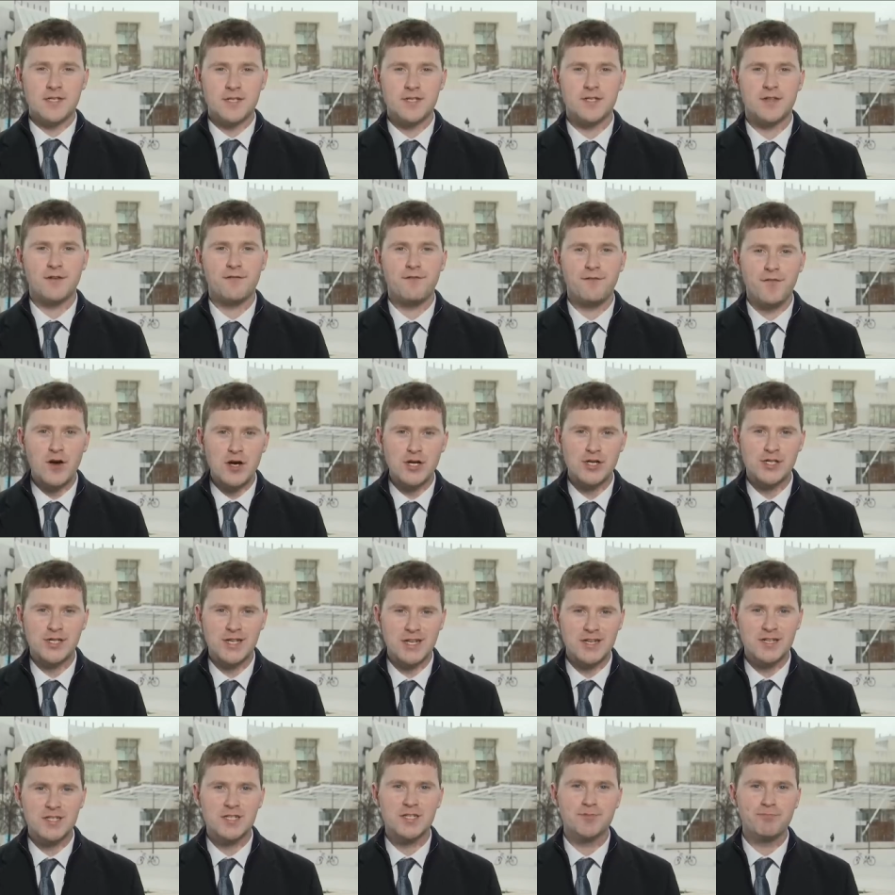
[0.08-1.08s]
is the first
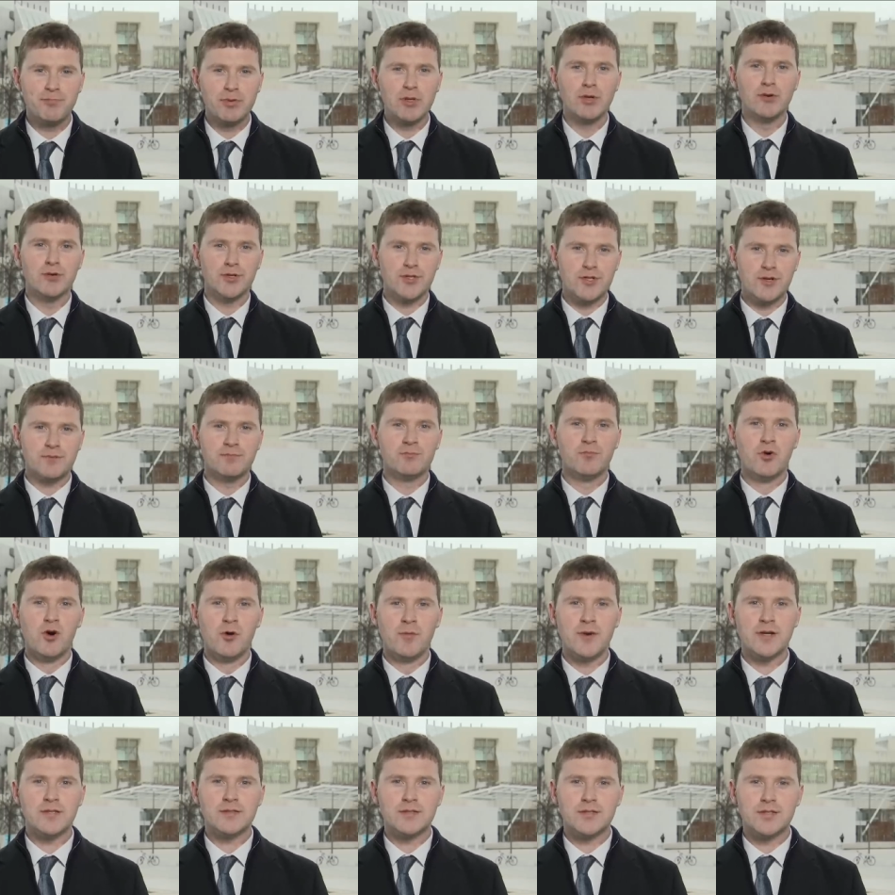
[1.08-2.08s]
explosive
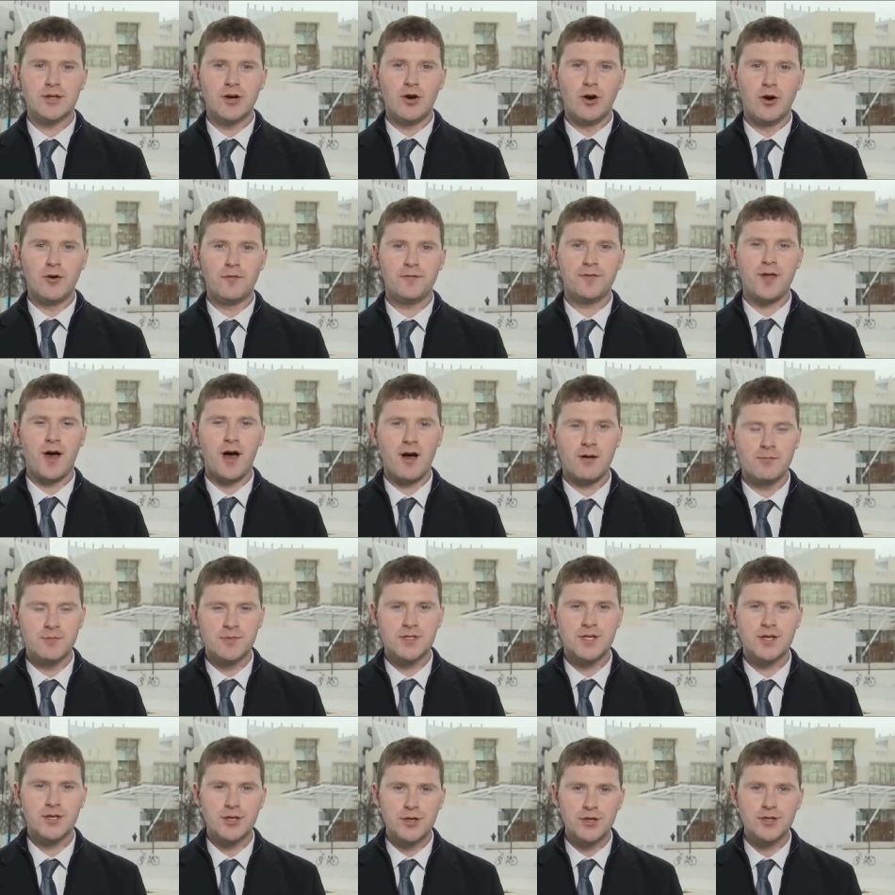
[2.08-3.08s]
moment of the
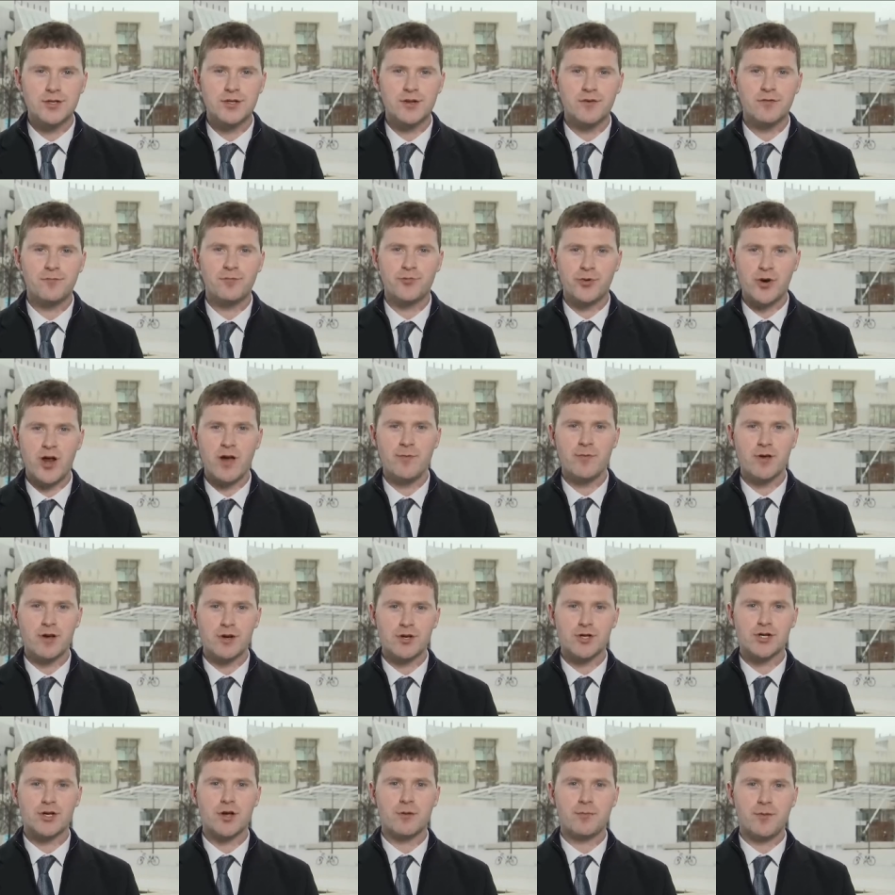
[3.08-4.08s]
Humza Yousaf
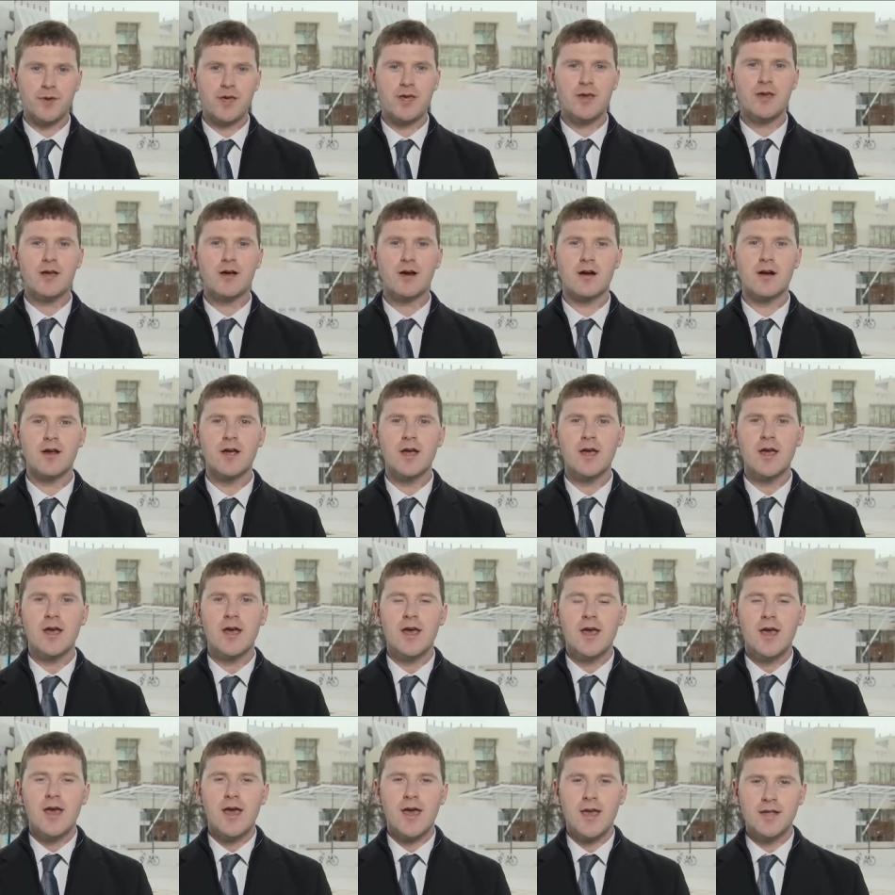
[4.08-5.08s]
premiership here
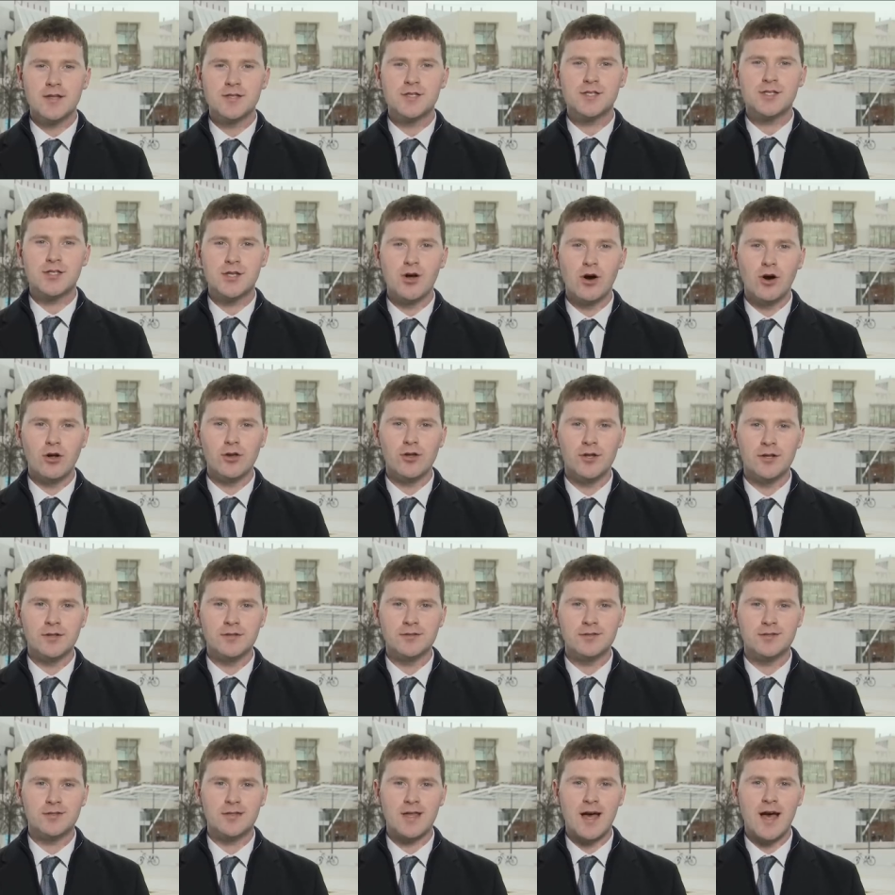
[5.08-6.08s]
in
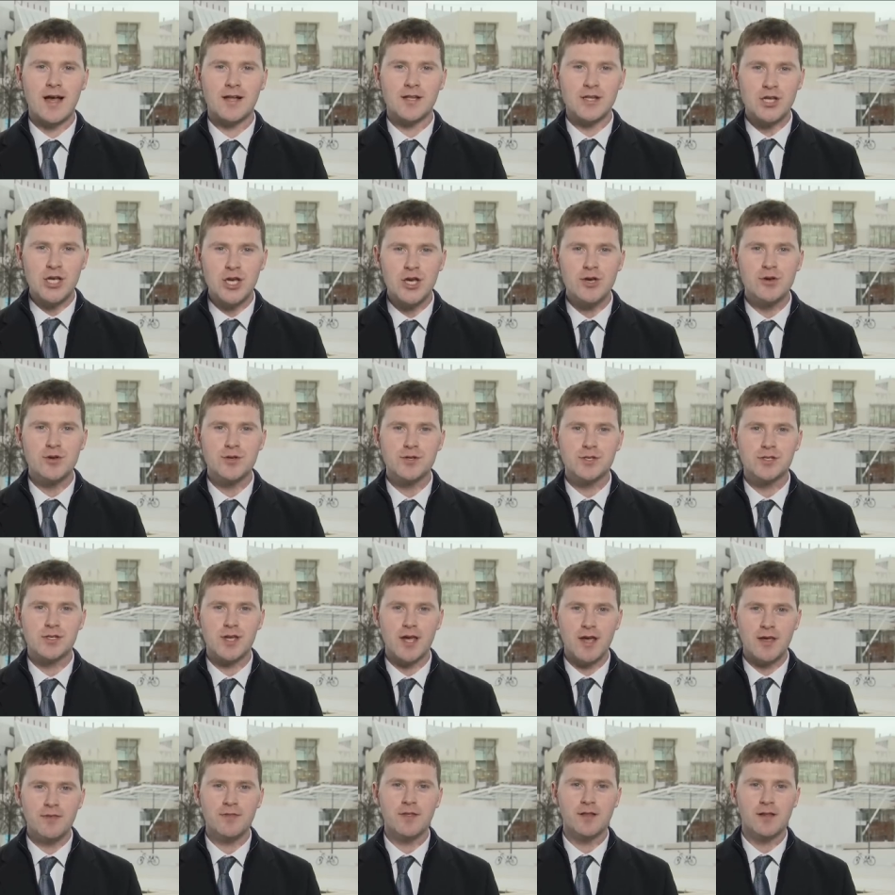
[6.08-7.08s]
Scotland. That news
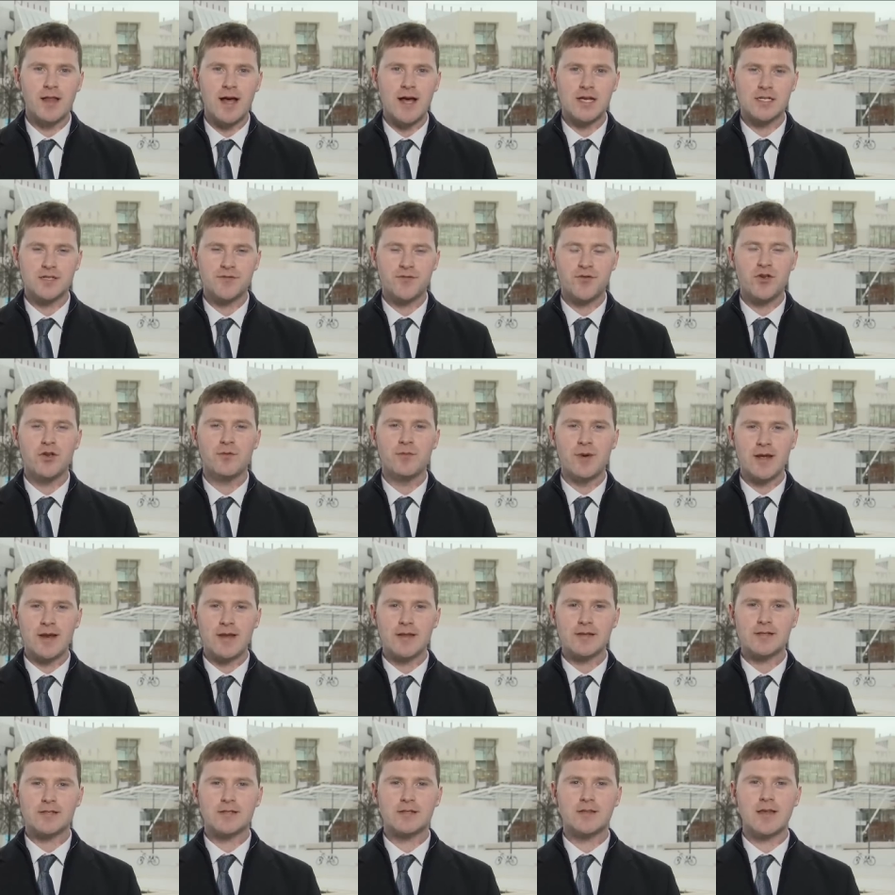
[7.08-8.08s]
in the last few
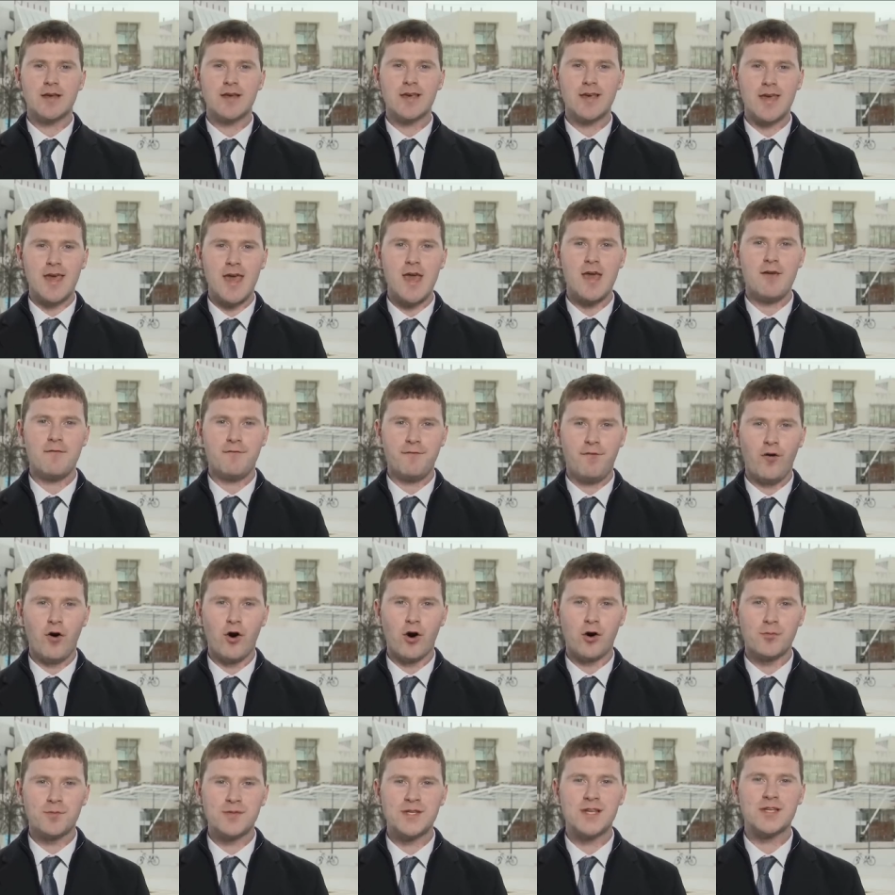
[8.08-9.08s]
minutes that Kate
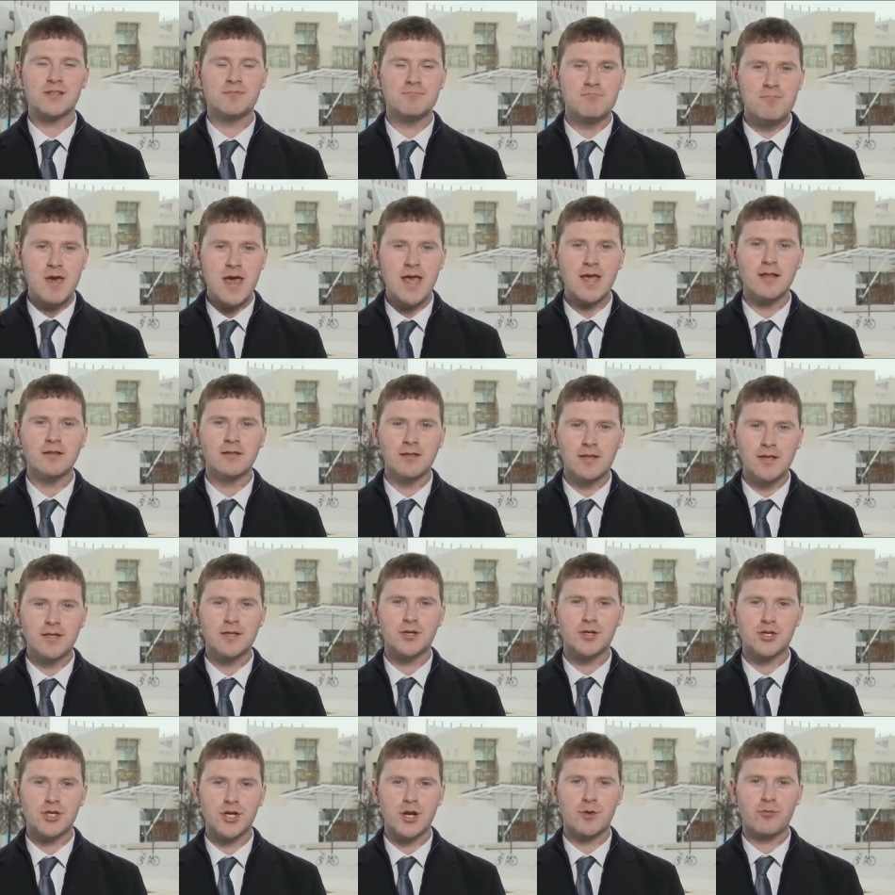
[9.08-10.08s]
Forbes, his main
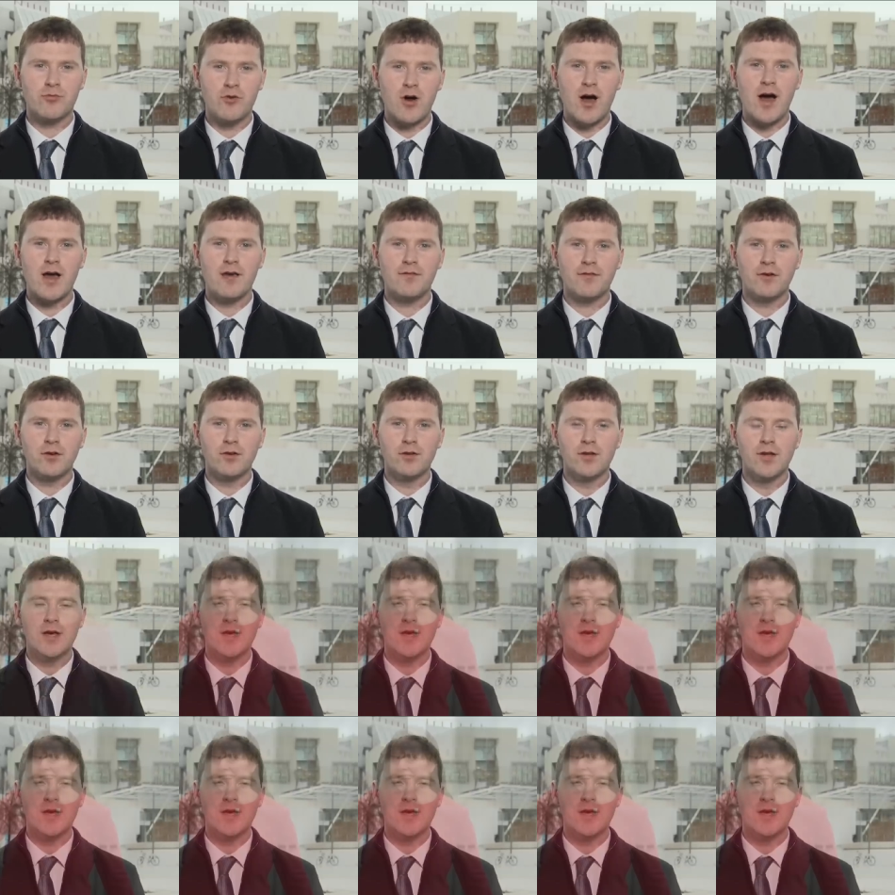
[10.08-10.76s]
leadership rival